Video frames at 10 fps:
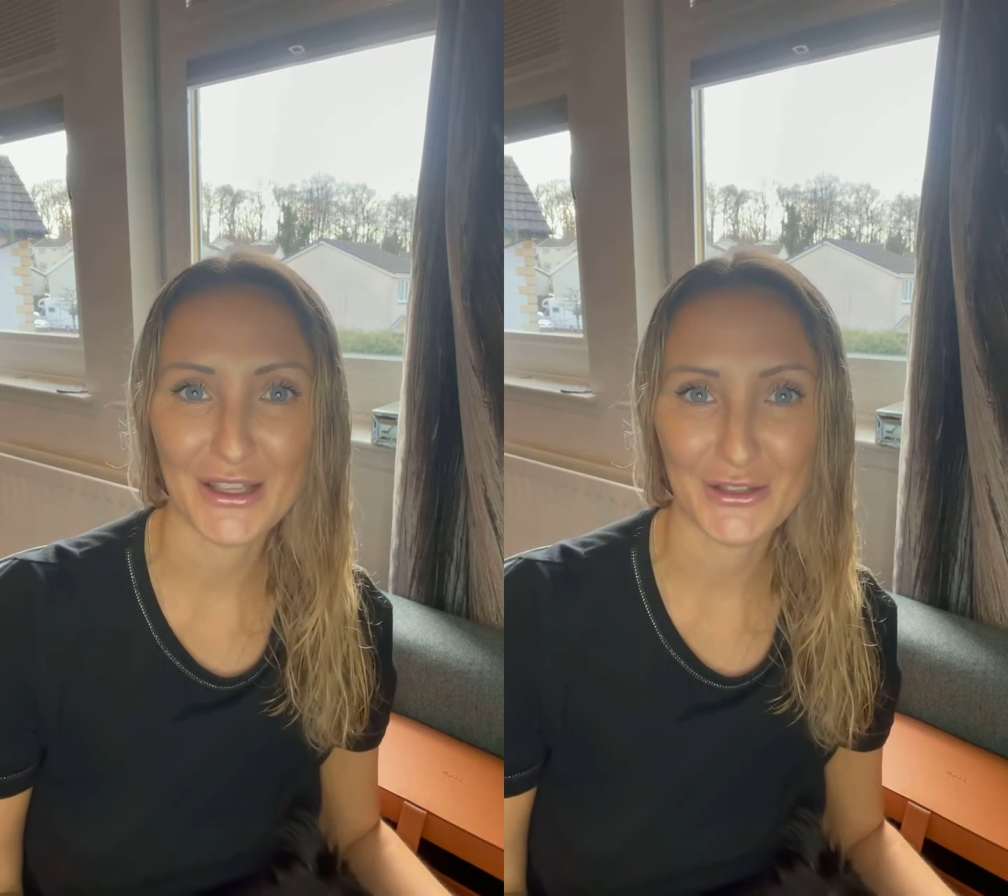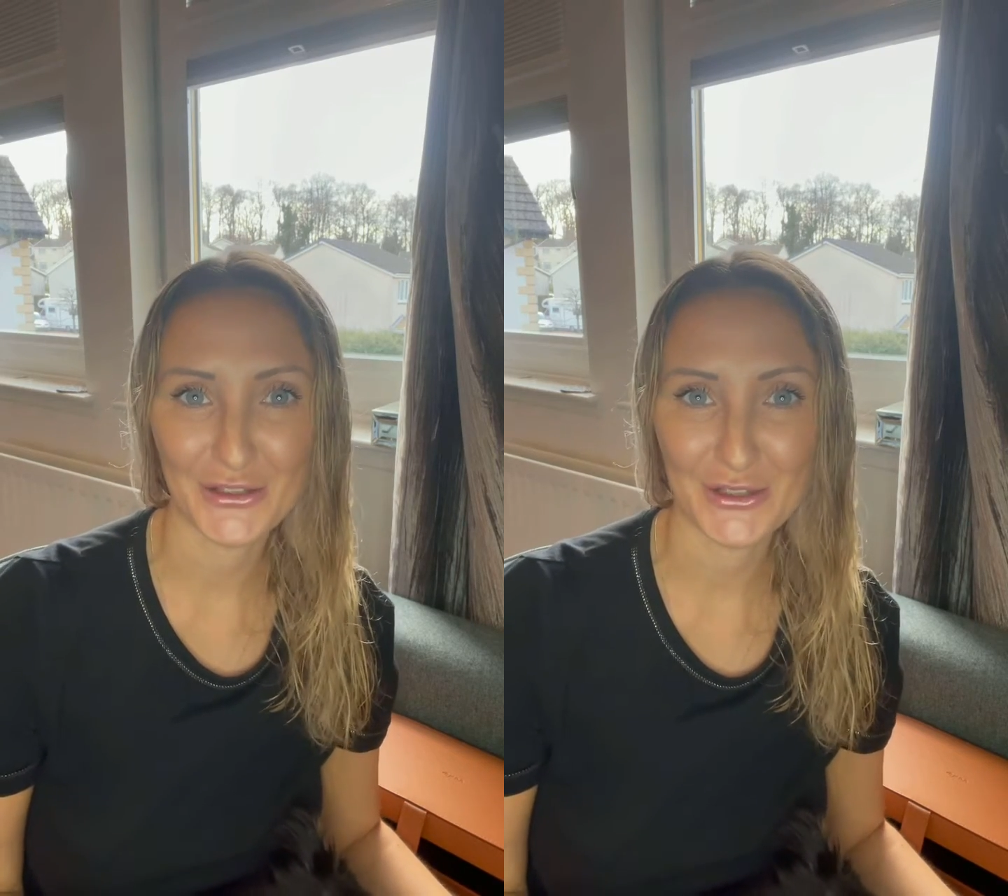
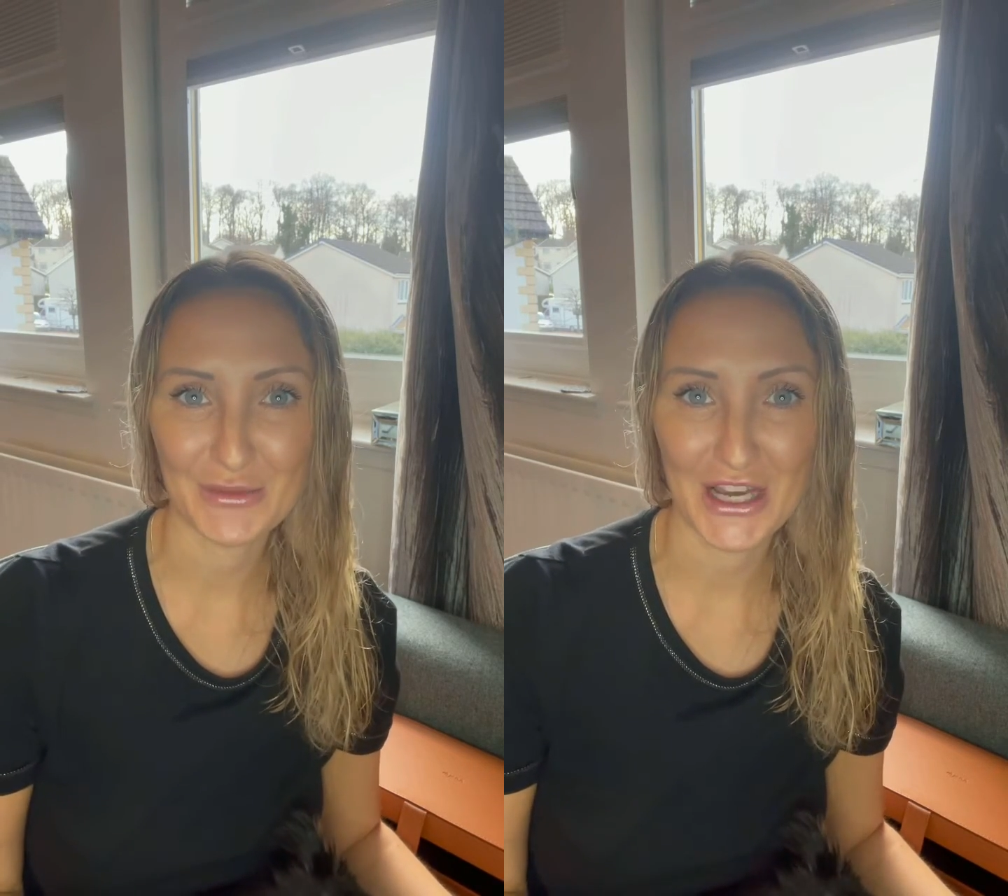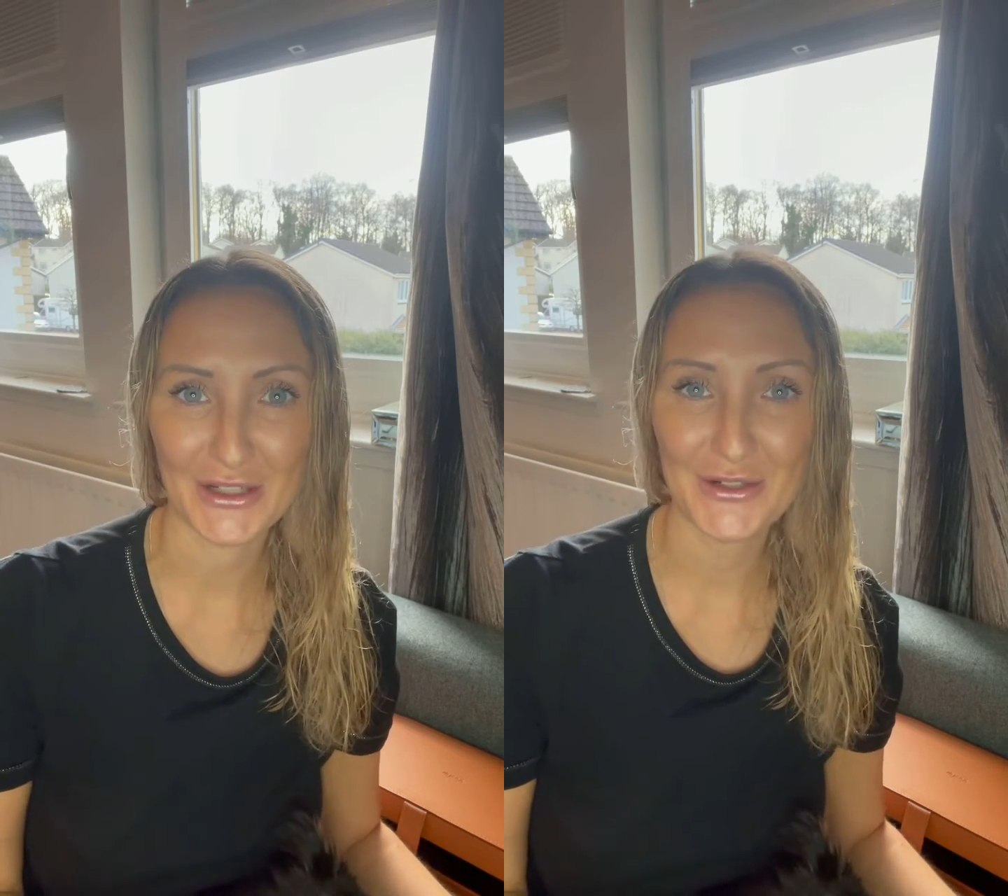YouTube
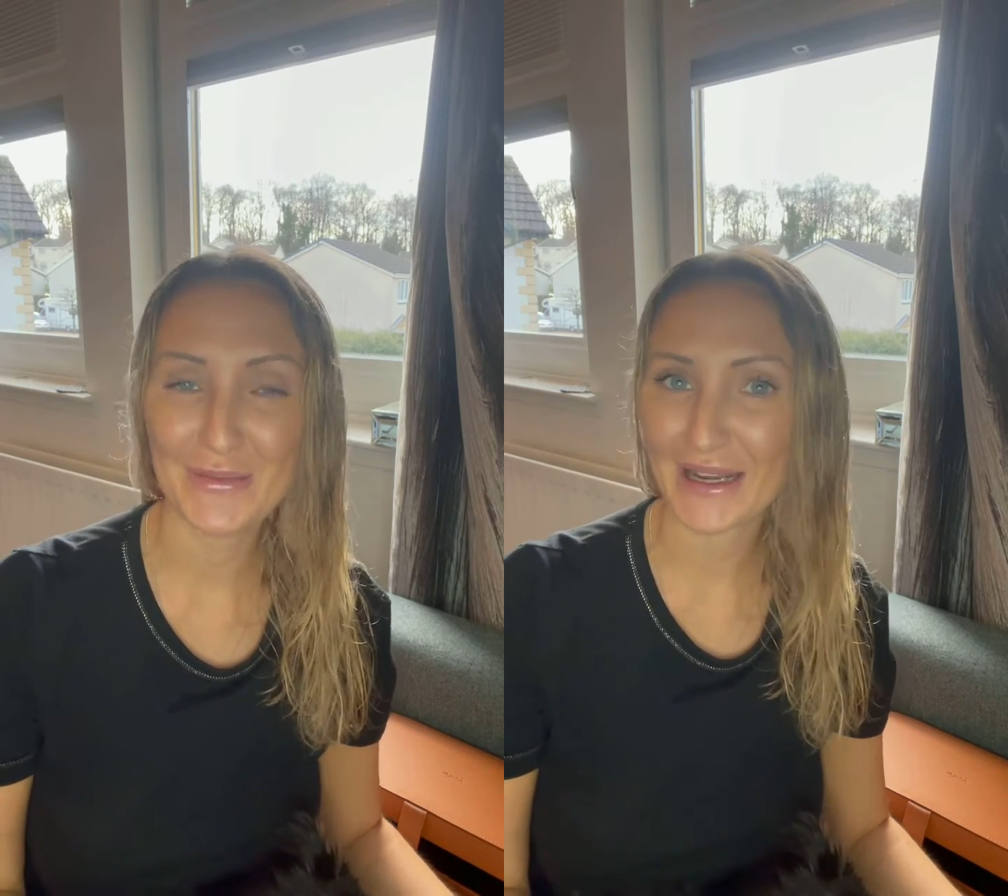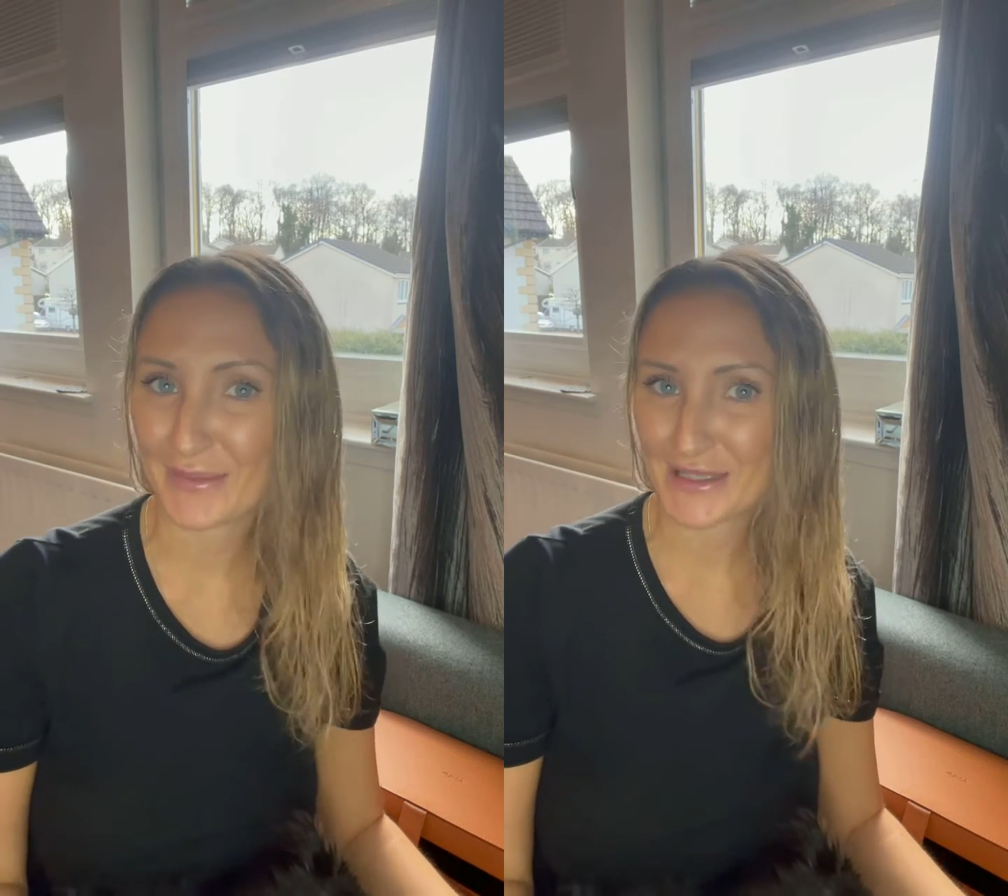channel.
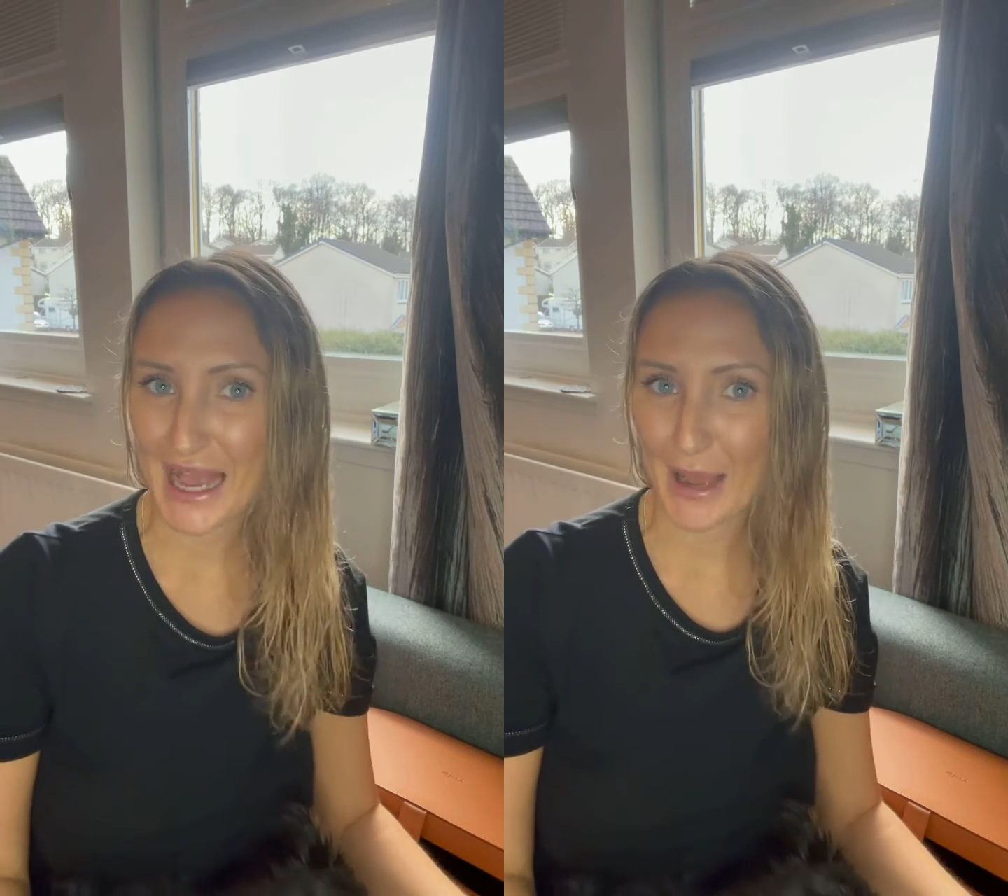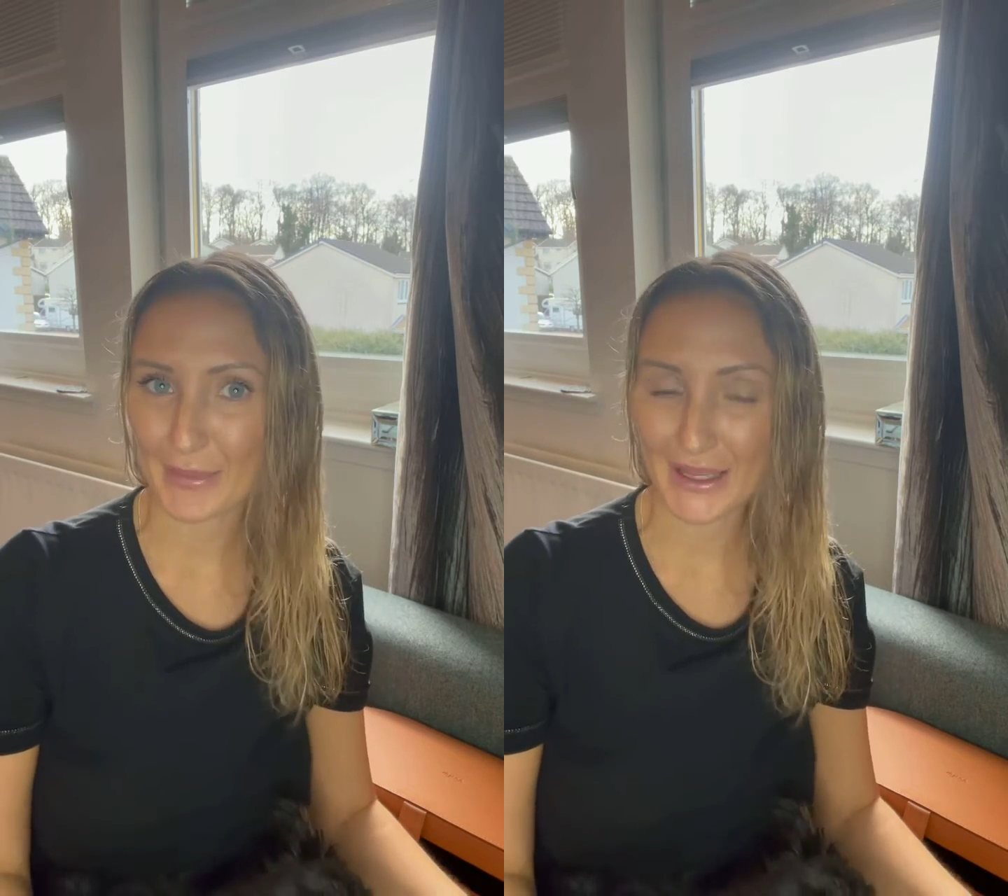My name's
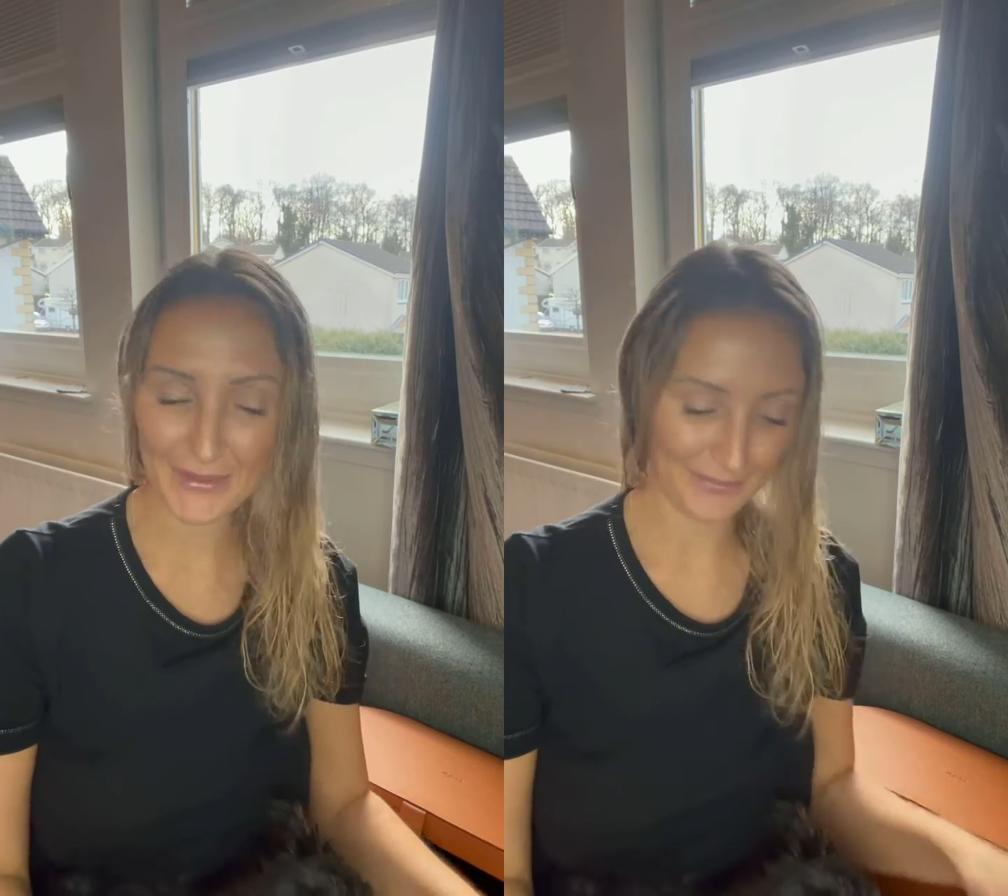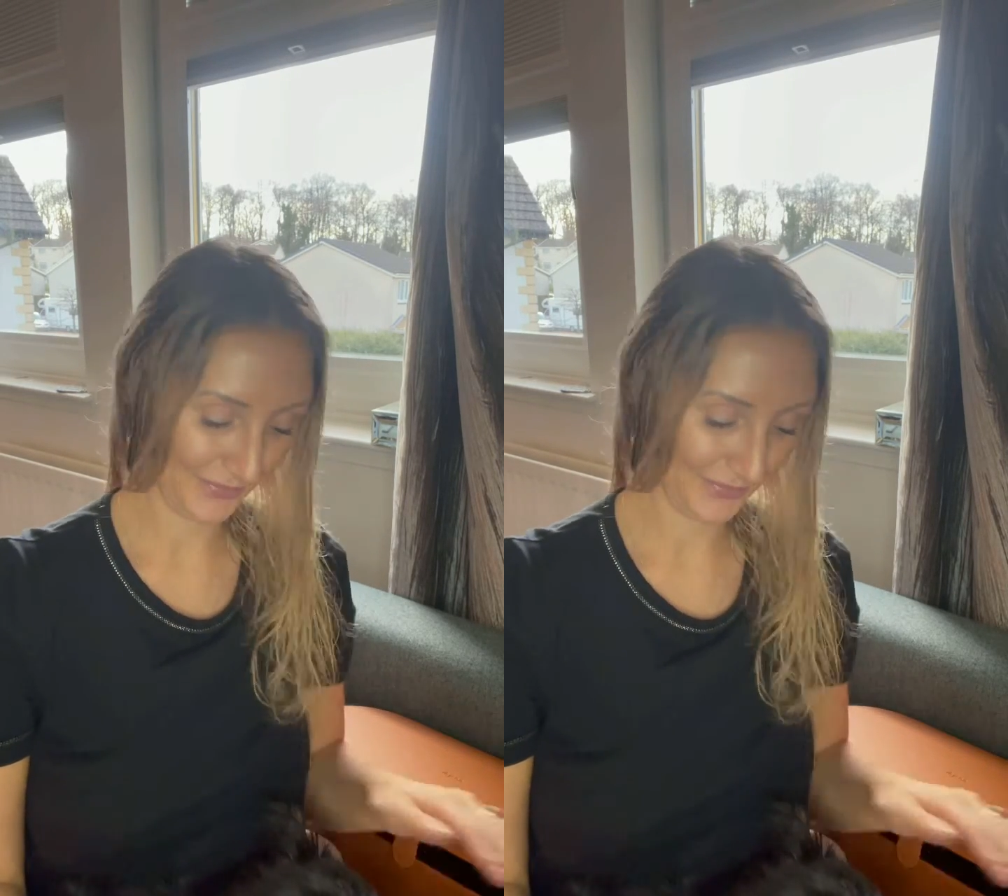Abby.